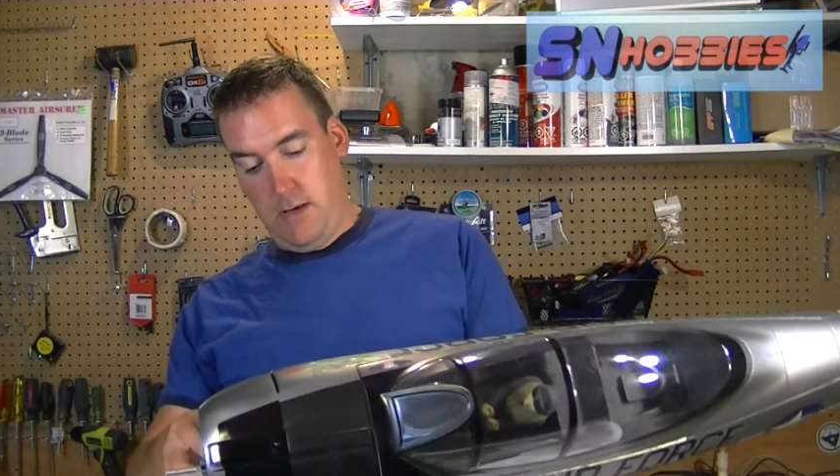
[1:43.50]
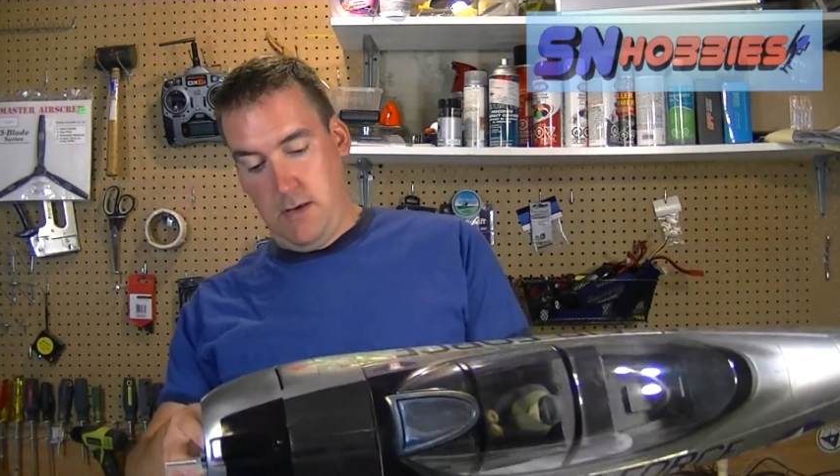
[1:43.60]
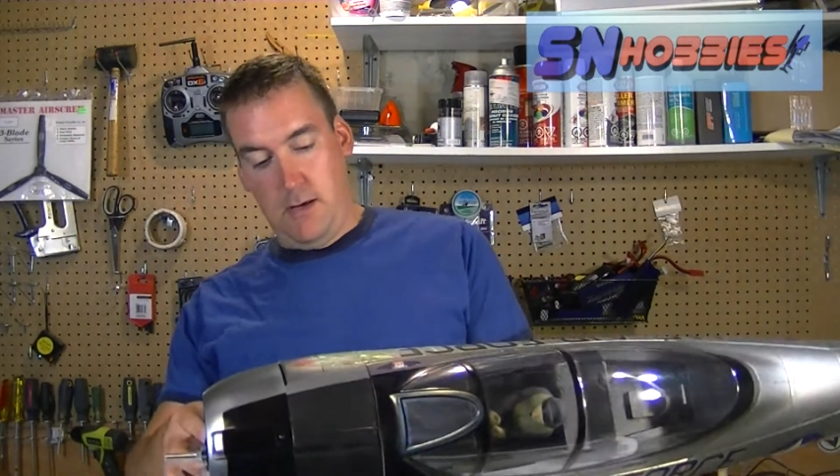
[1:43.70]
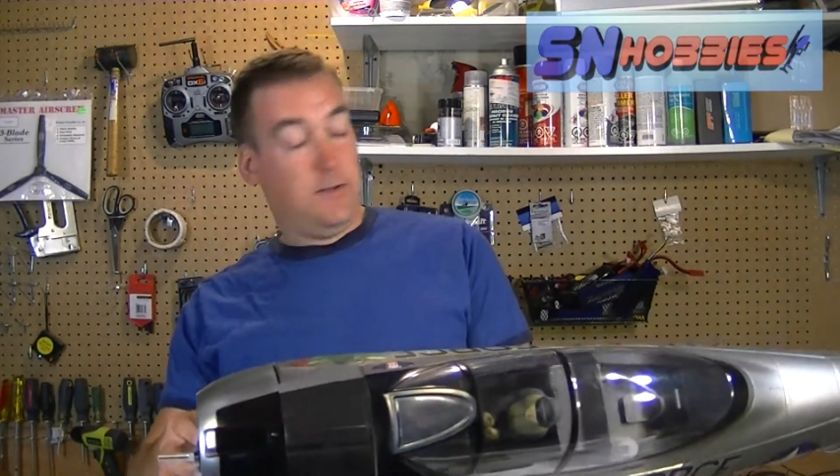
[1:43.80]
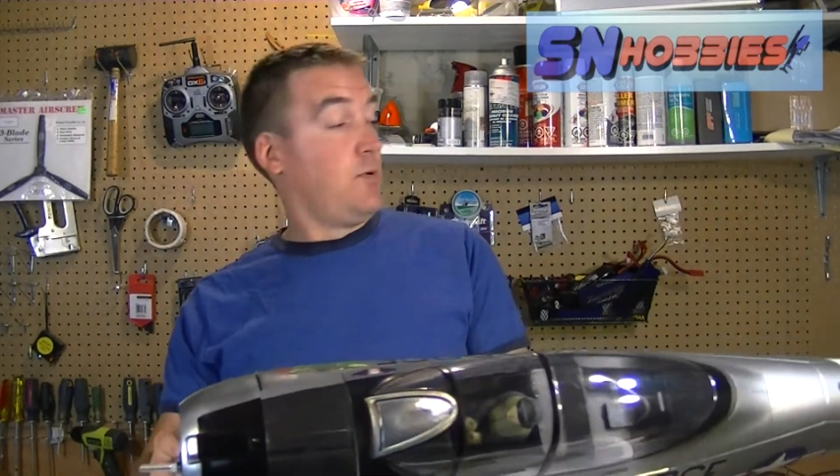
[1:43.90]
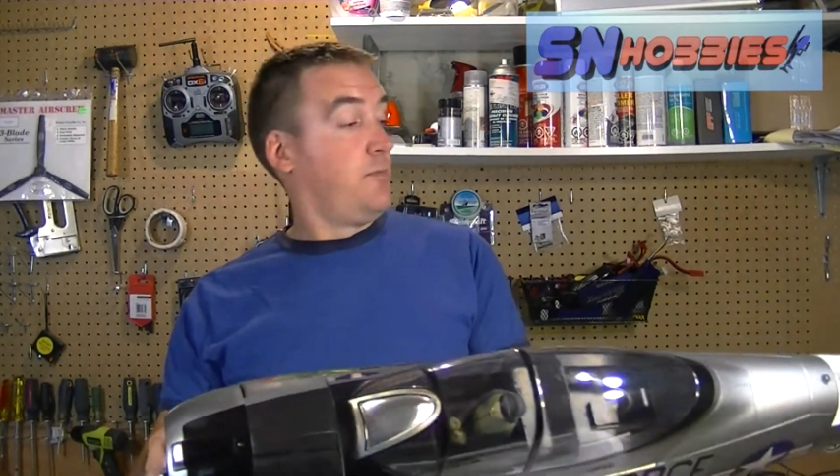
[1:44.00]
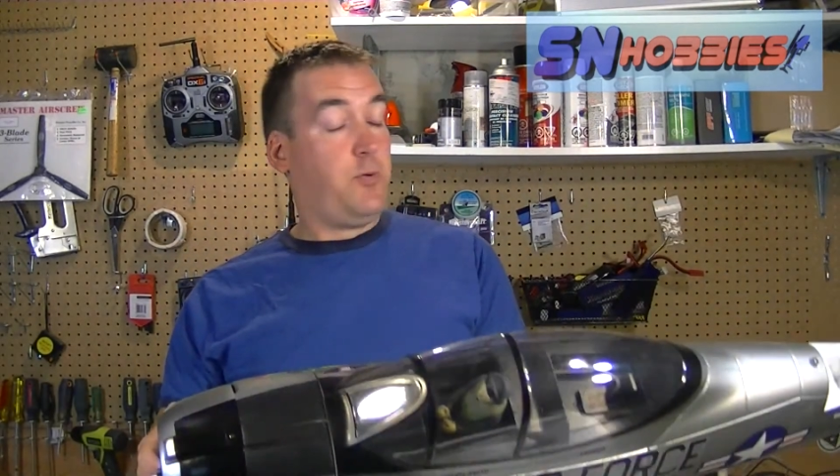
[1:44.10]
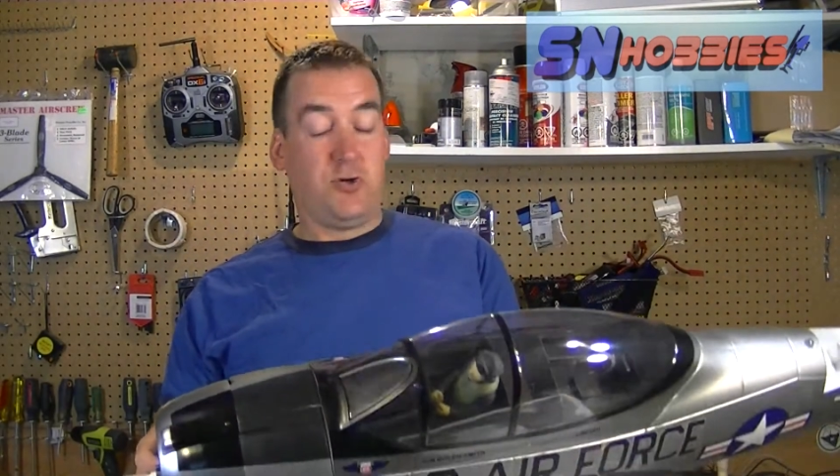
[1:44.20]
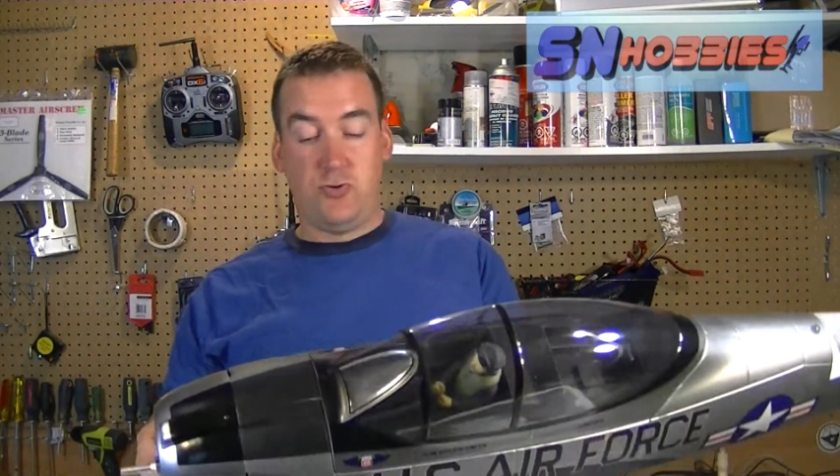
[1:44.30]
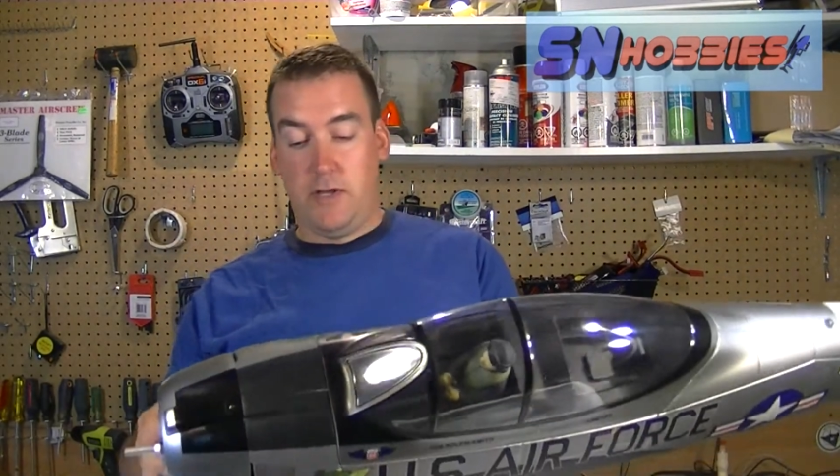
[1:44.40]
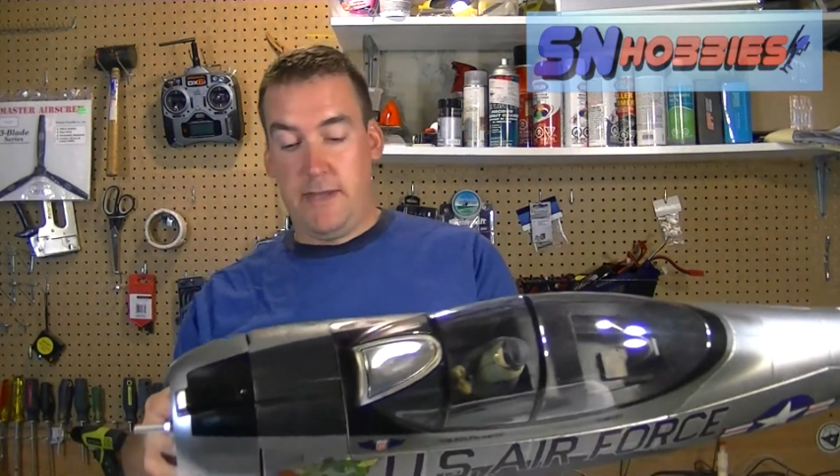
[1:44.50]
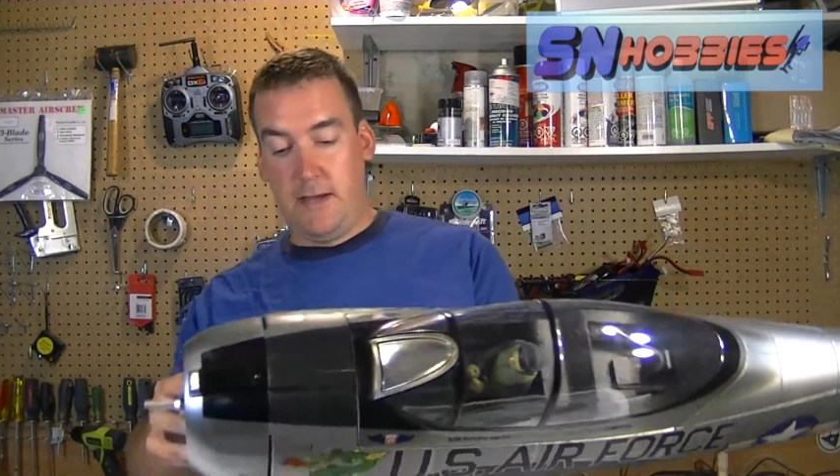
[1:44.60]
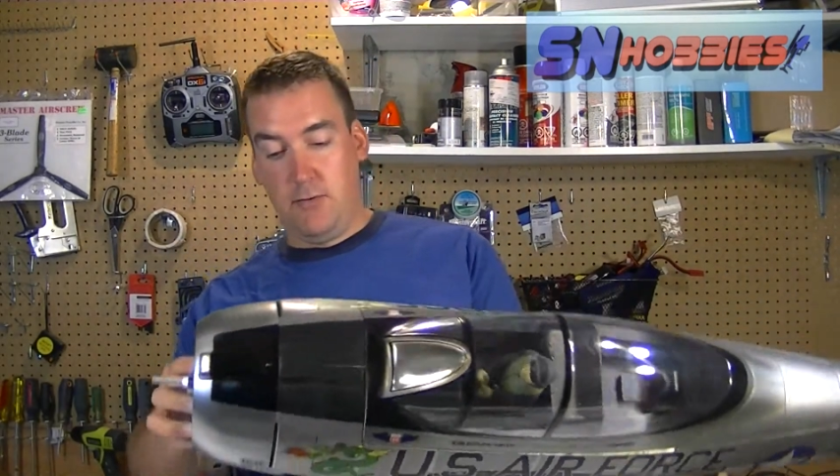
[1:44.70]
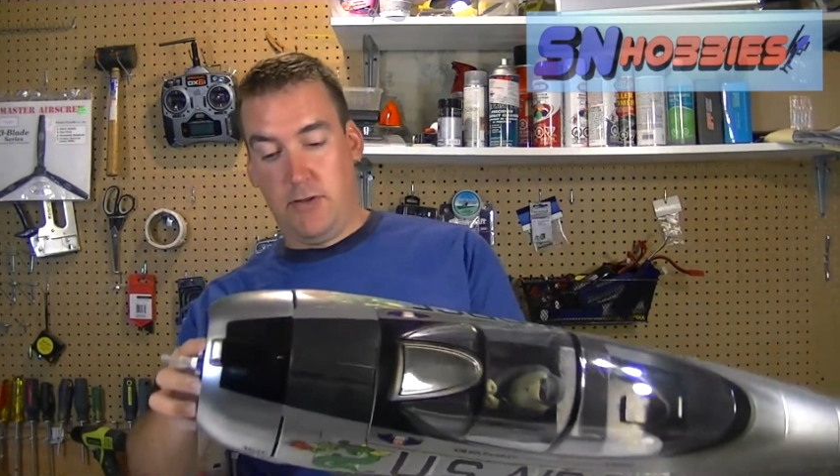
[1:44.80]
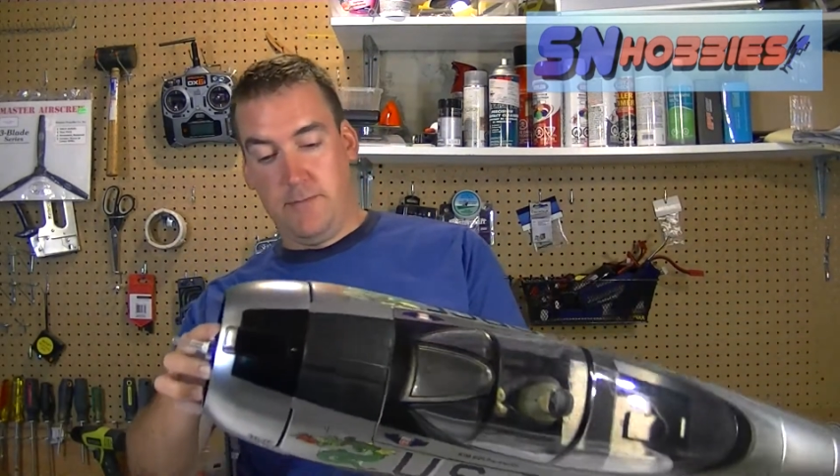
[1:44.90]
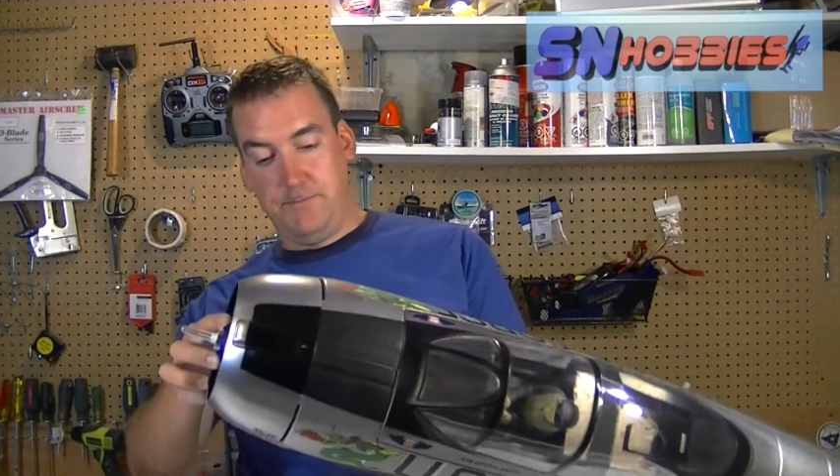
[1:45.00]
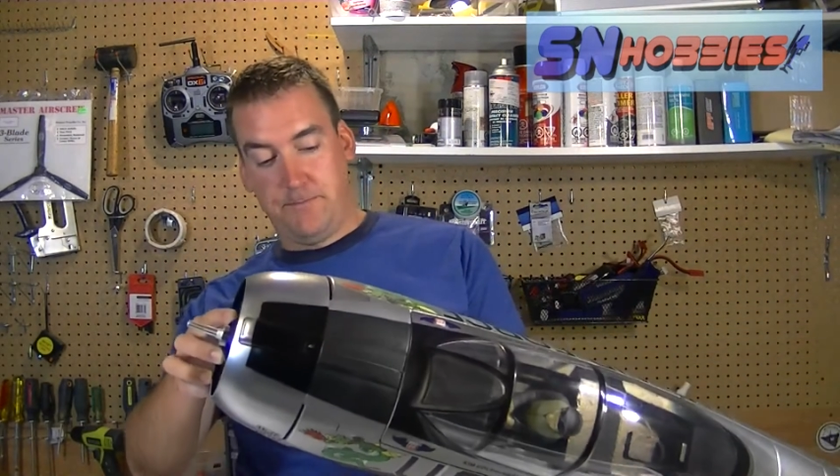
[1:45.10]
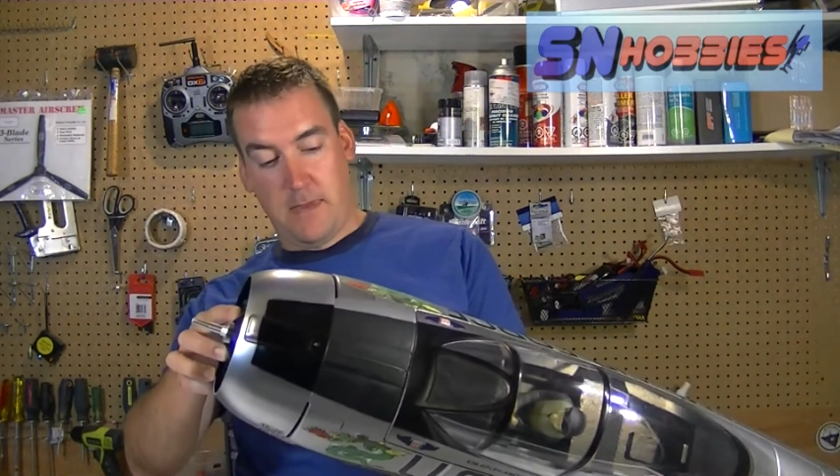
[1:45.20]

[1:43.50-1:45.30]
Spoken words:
the rudder push rod rather.